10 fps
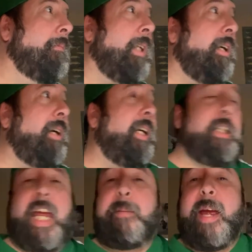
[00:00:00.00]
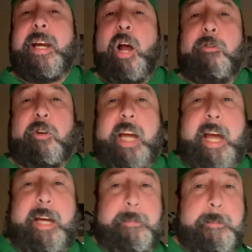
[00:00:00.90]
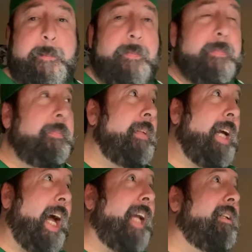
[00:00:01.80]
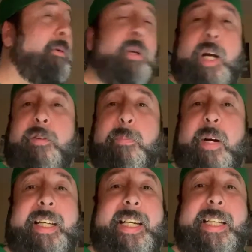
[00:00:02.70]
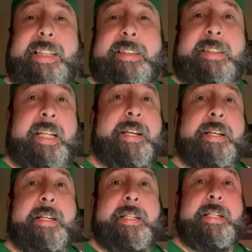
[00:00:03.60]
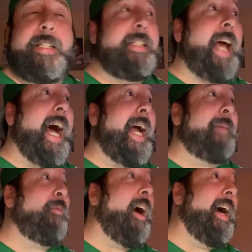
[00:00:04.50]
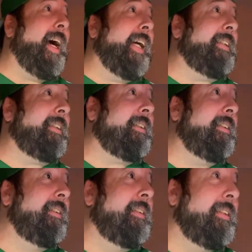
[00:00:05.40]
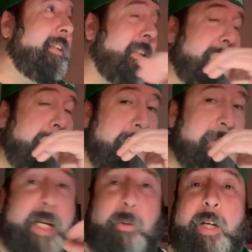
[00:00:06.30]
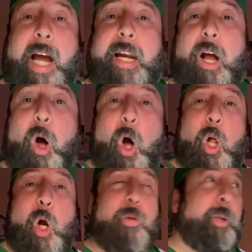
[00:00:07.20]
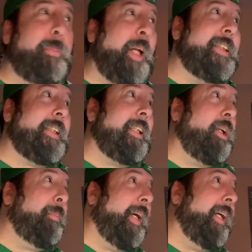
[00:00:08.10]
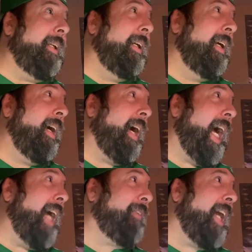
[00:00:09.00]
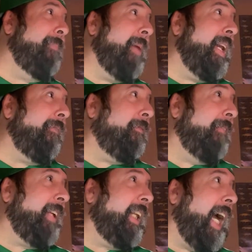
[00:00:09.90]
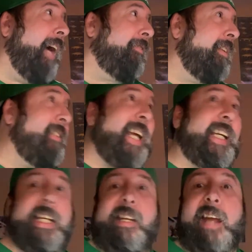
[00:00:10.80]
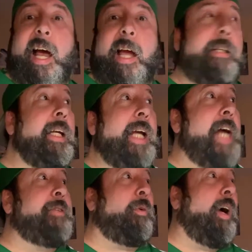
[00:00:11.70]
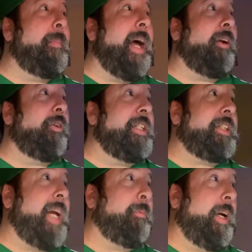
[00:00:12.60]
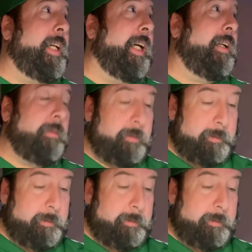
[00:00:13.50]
All right, game ain't over yet. I don't know where everybody is time wise because it looks like we're kind of all over the place a little bit. I've got a minute 50 left, 2nd and 9. That's where I'm at on this game right now.